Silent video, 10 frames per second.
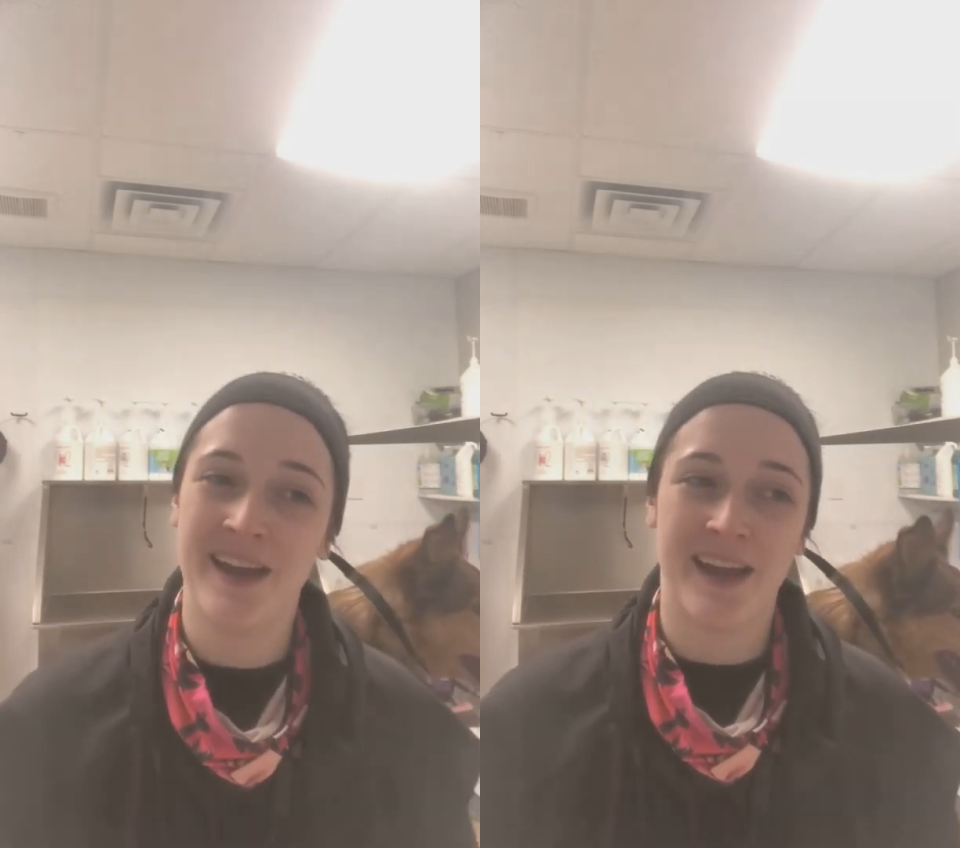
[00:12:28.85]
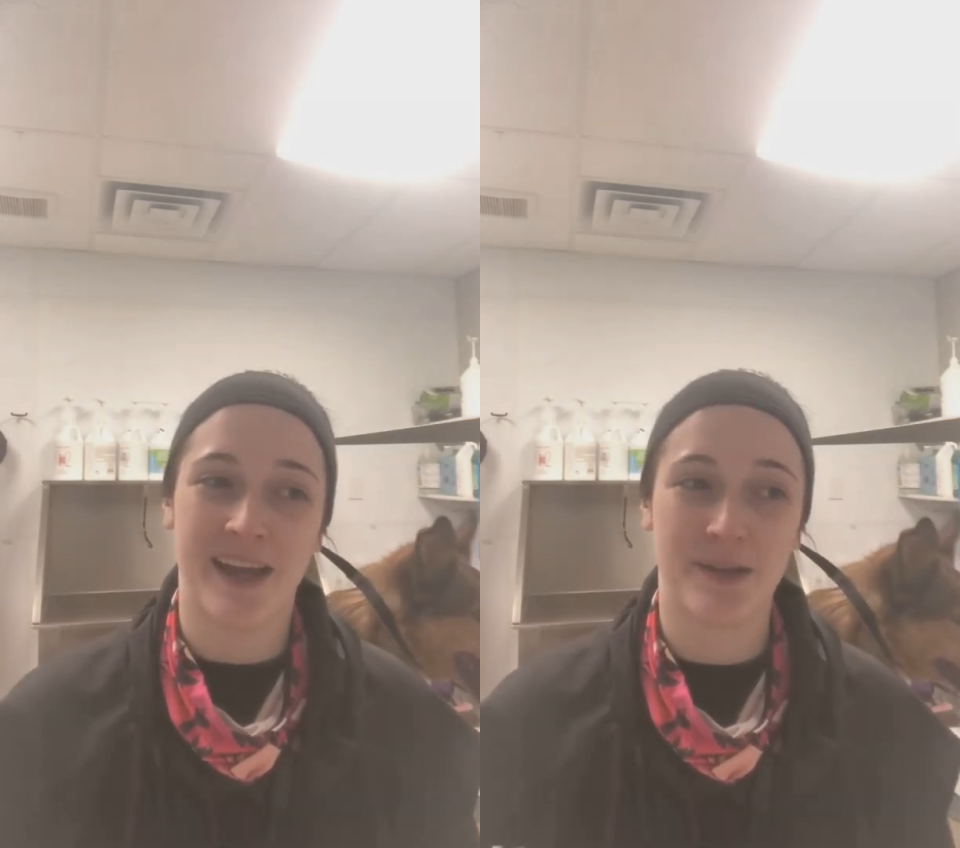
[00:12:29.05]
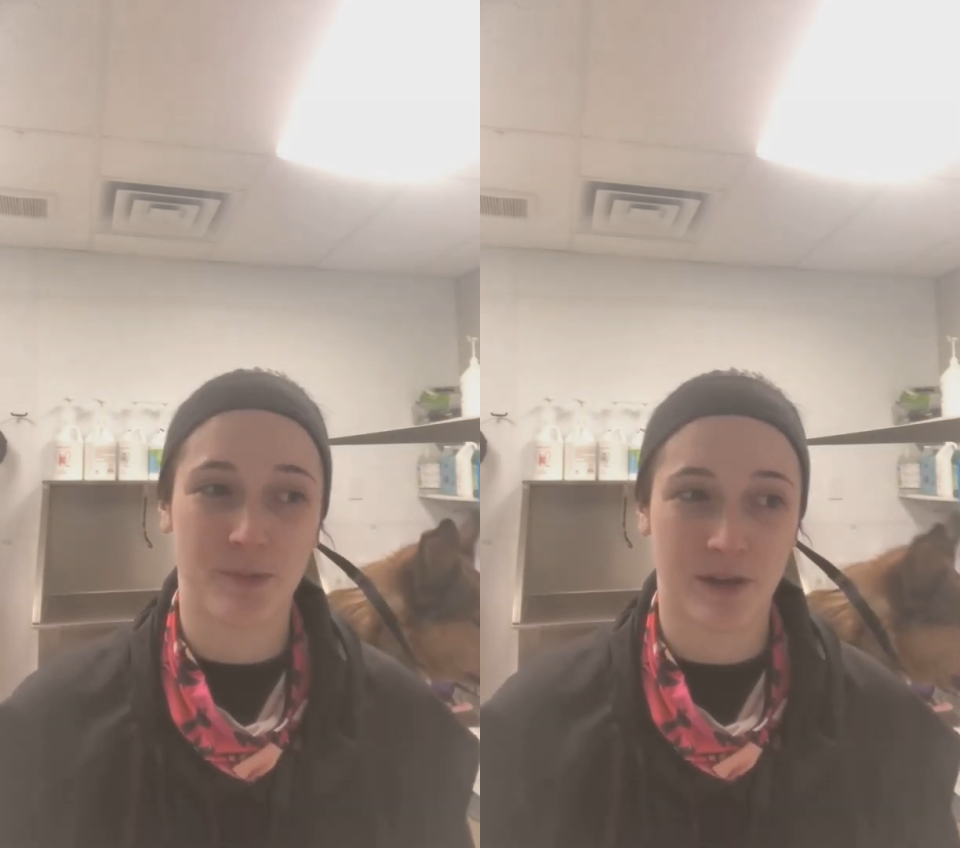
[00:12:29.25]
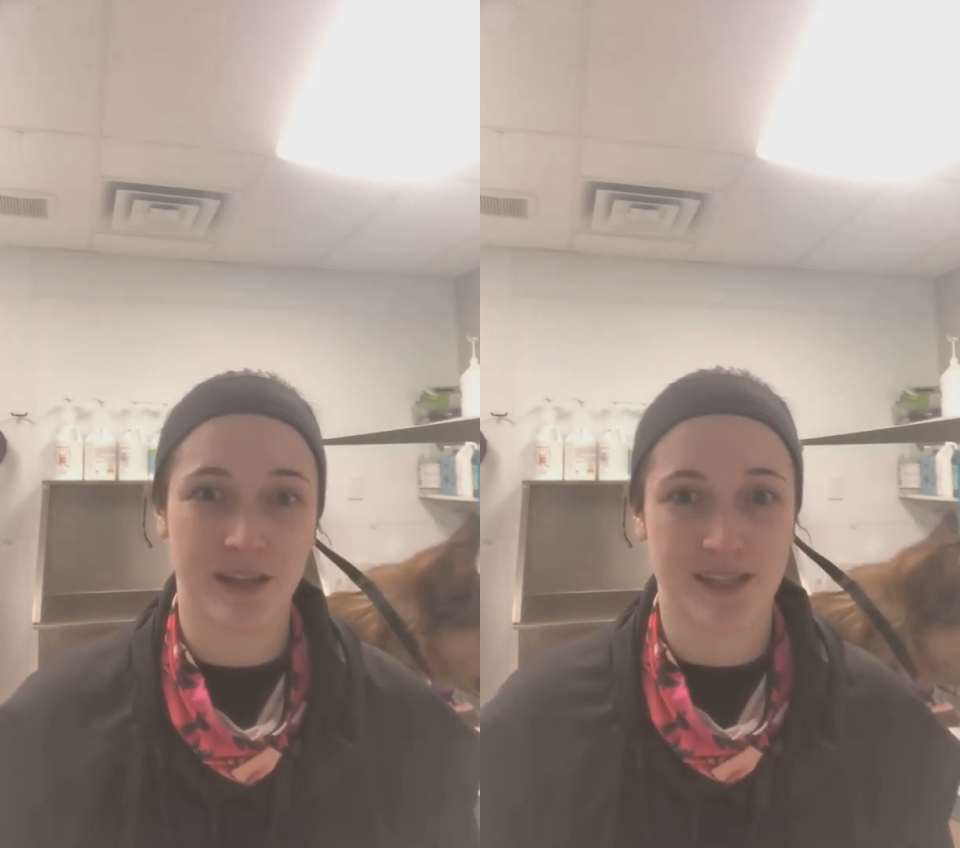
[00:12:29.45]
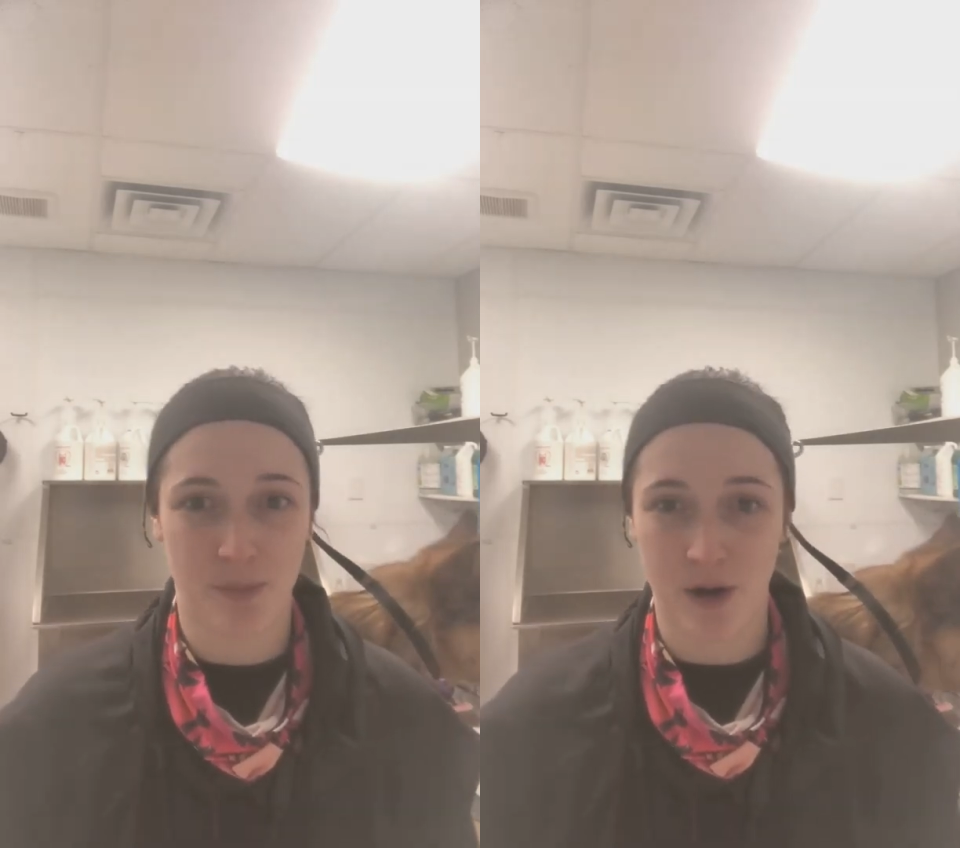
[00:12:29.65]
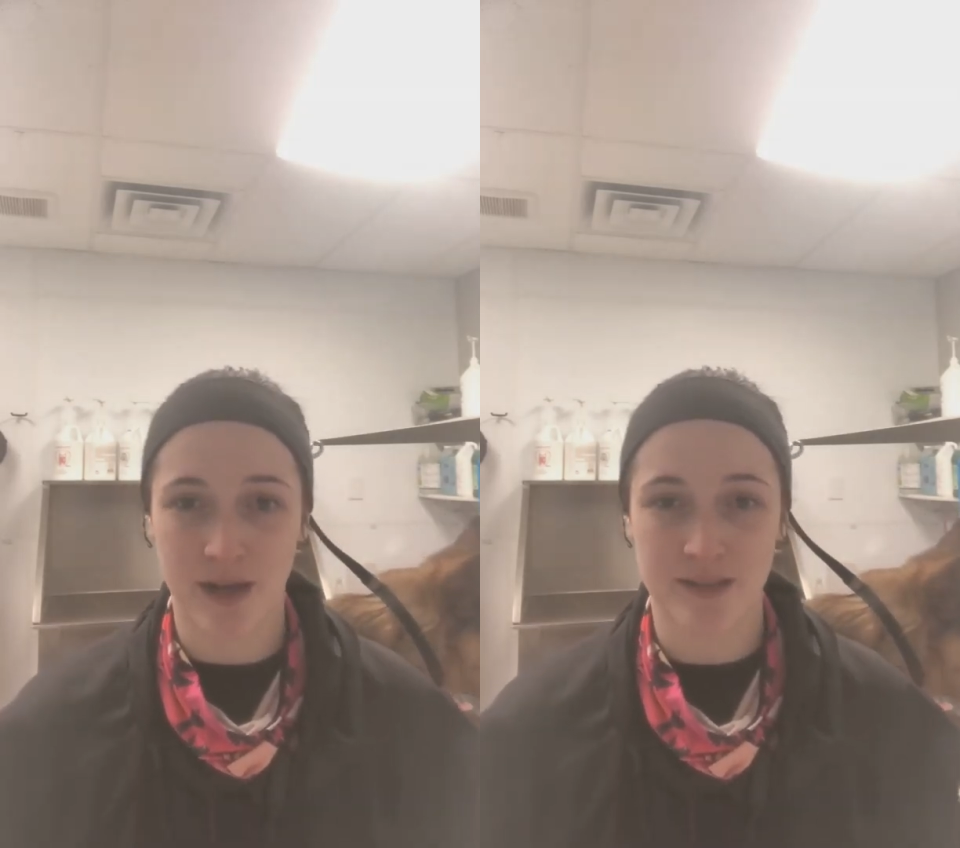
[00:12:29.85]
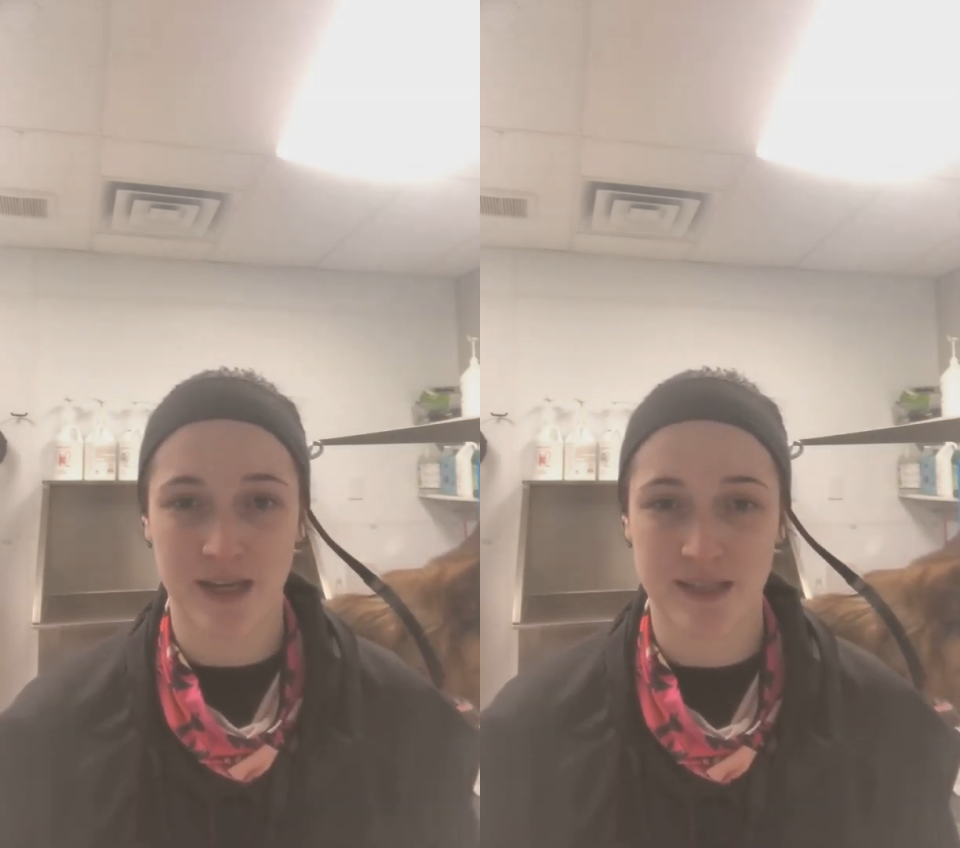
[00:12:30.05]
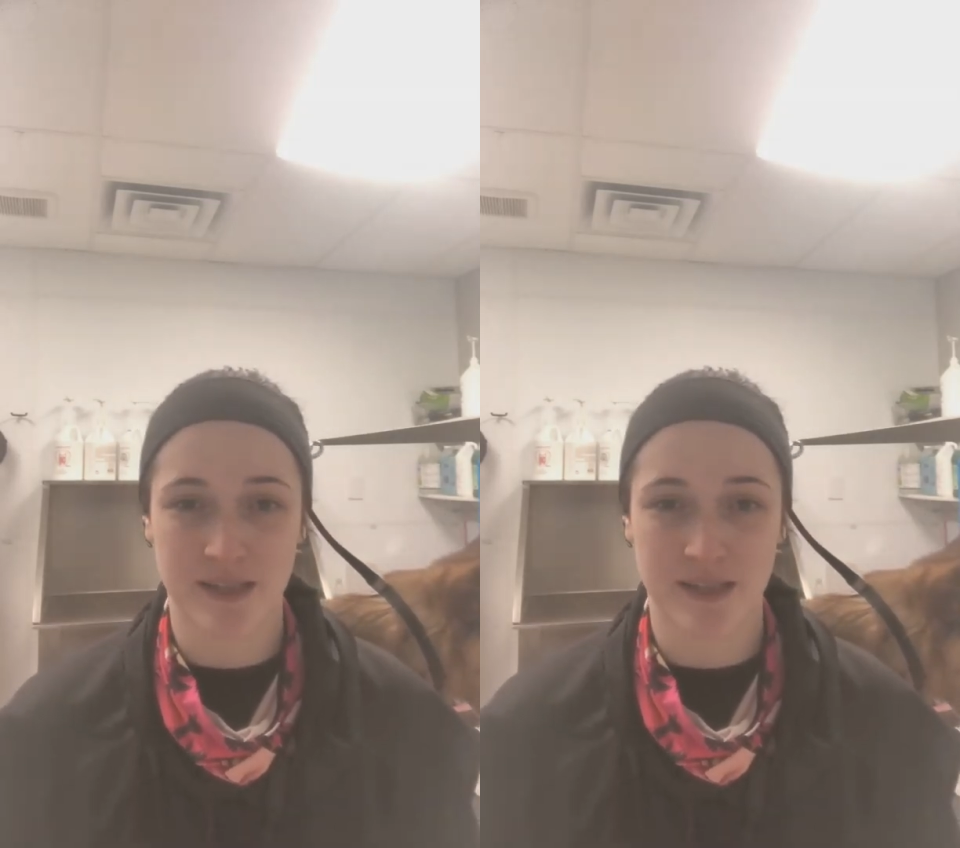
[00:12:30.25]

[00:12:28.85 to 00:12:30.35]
It really is a process.